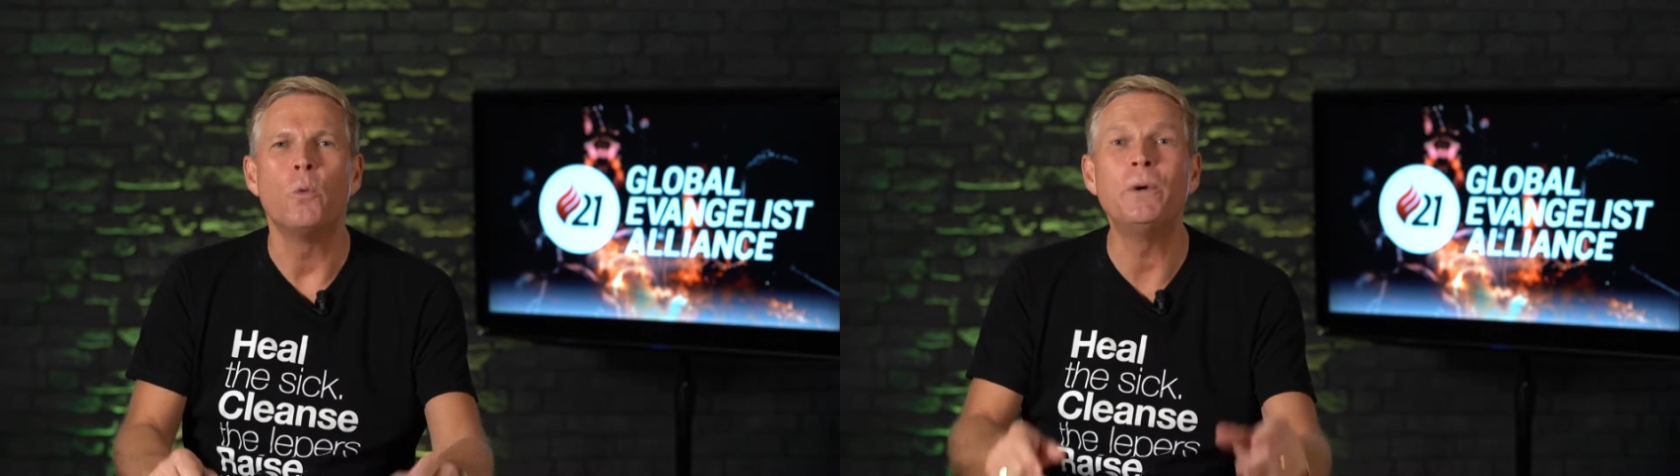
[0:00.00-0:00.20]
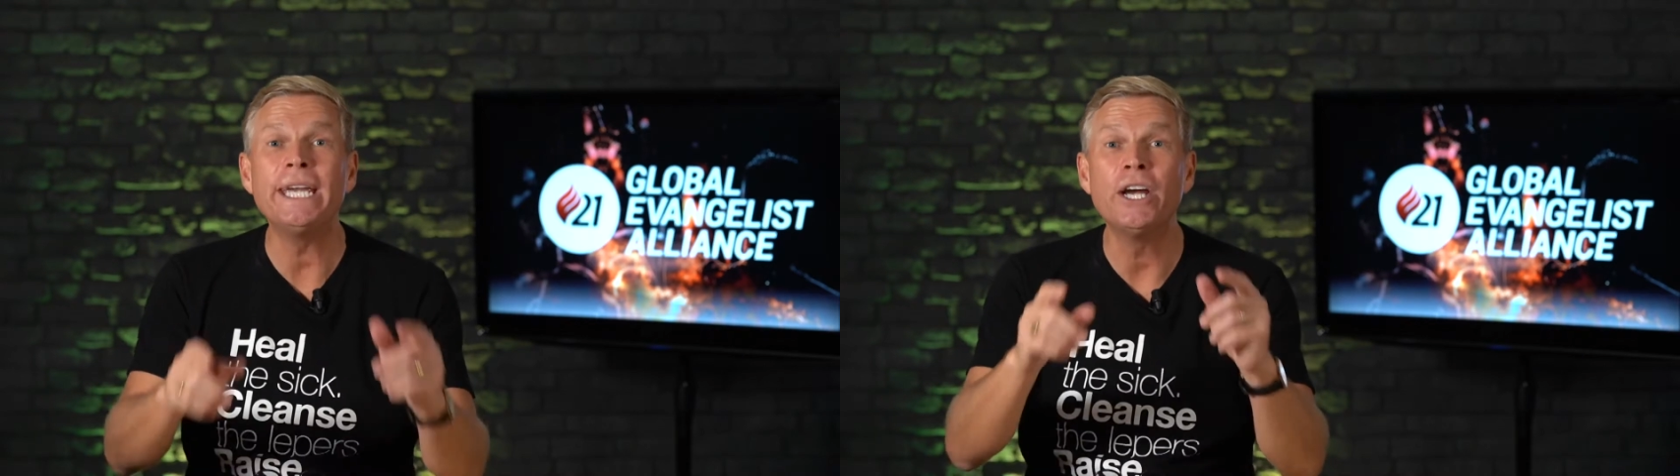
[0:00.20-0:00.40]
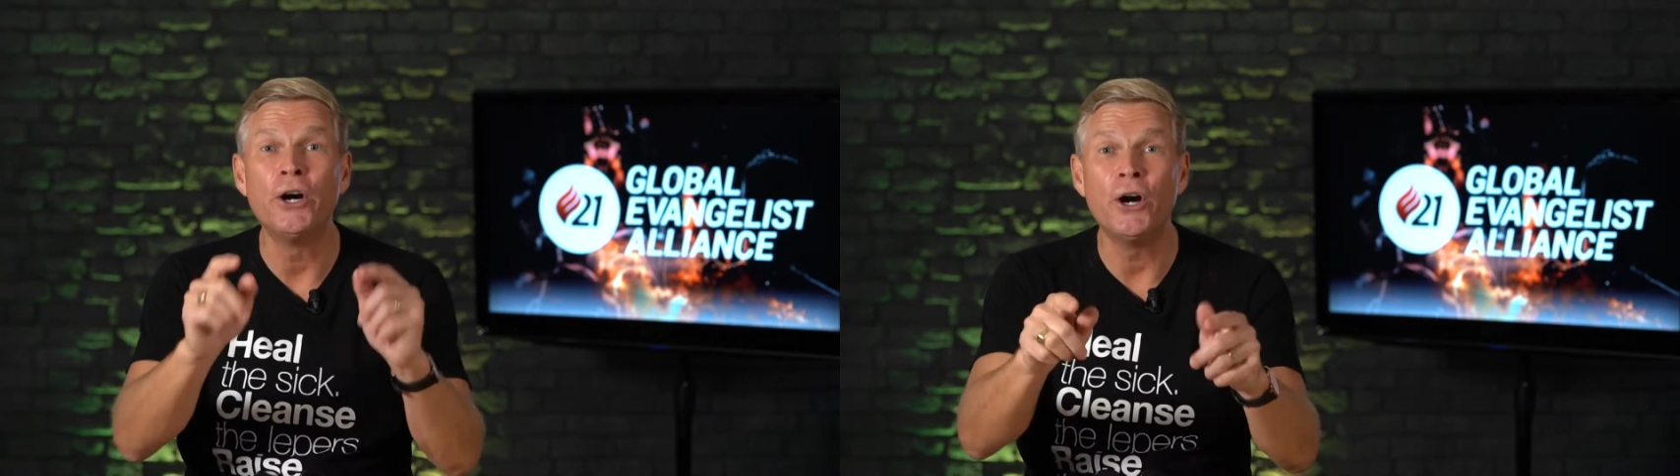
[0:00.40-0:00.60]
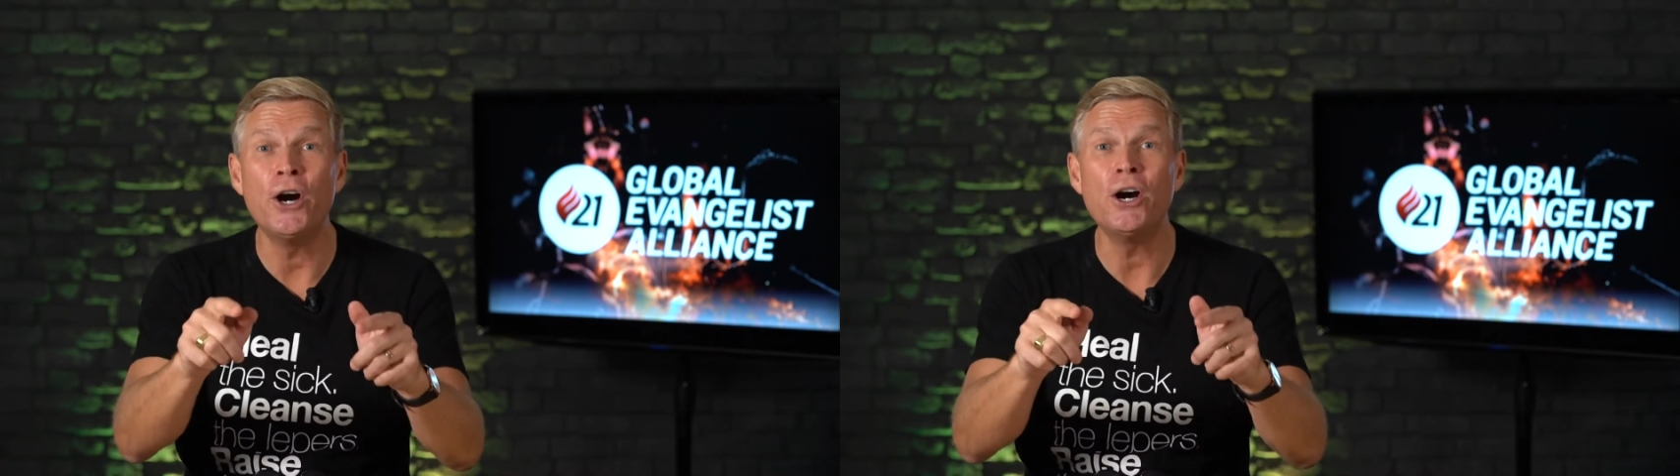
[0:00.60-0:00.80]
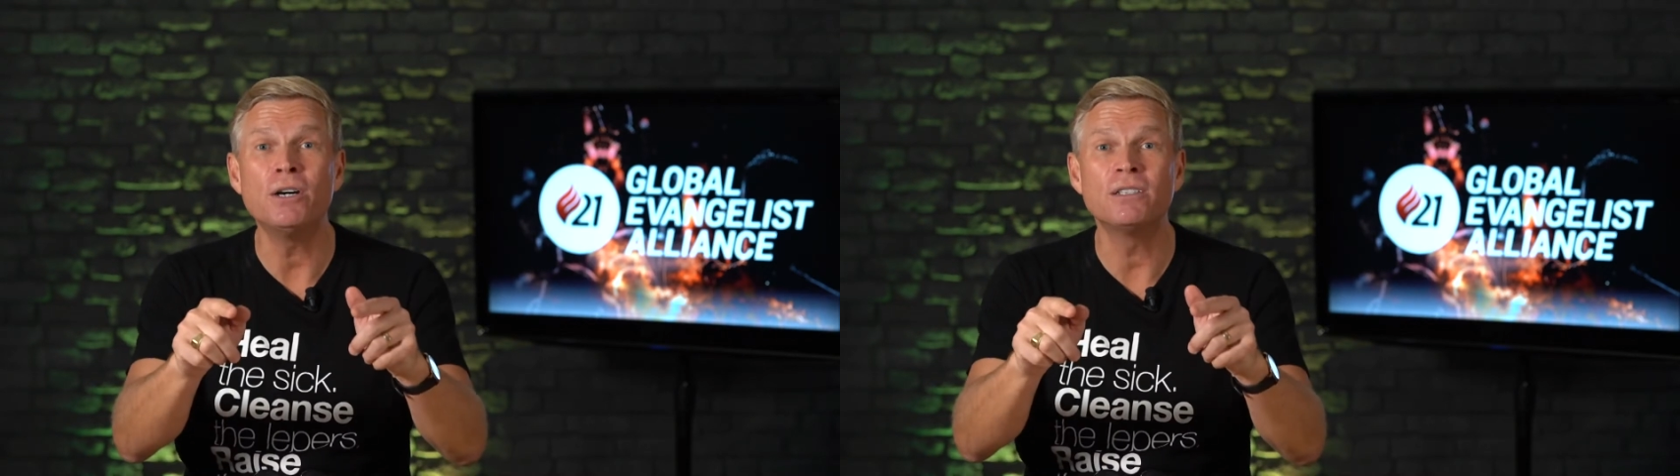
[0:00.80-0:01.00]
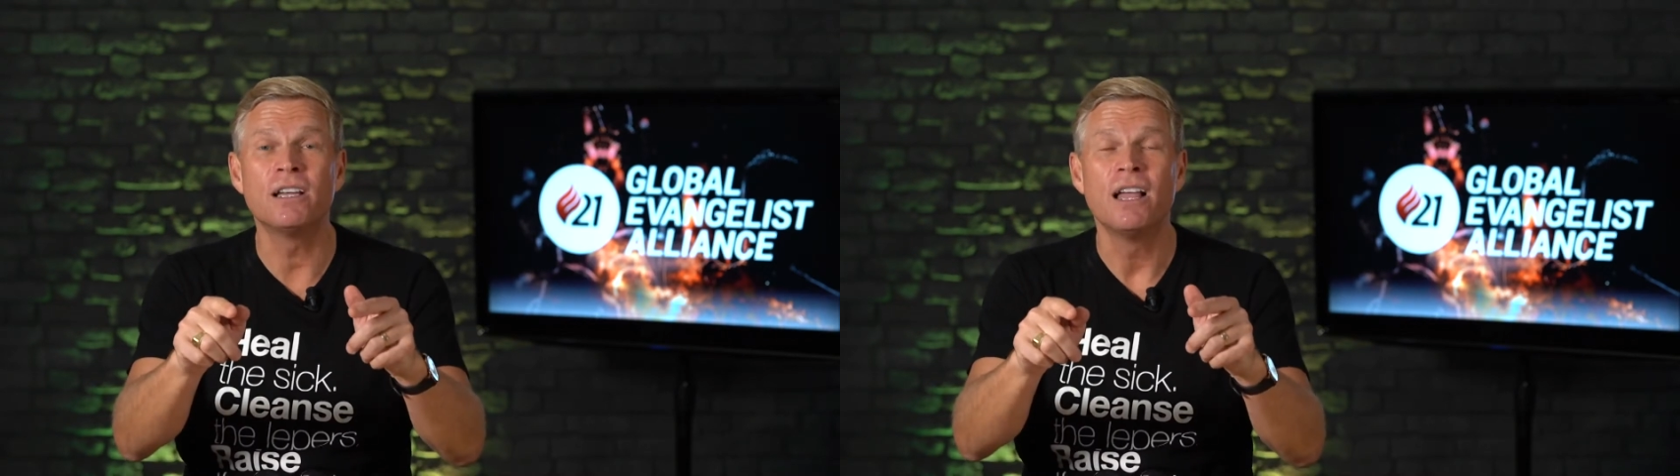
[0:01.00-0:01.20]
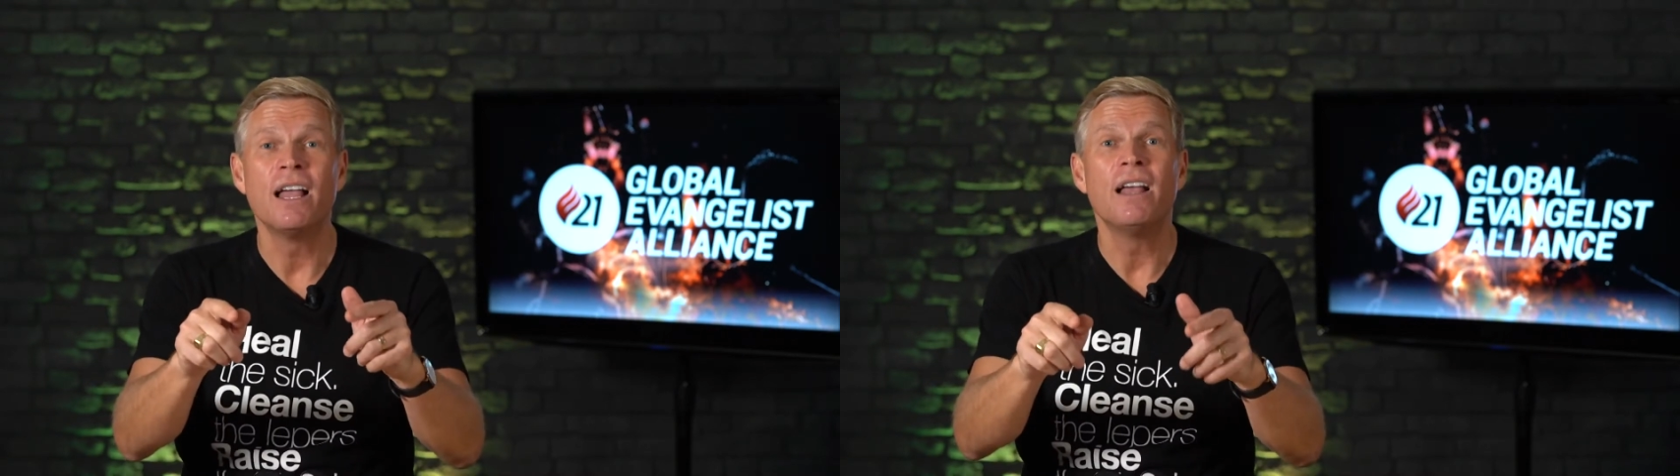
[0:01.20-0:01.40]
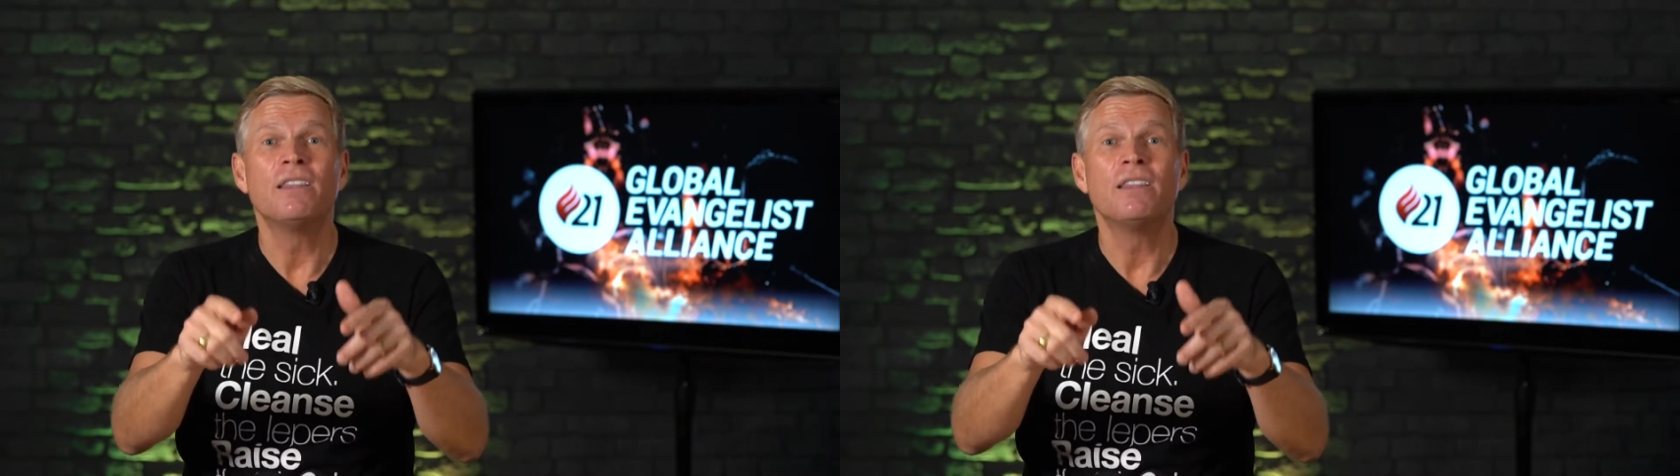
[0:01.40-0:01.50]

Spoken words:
we heard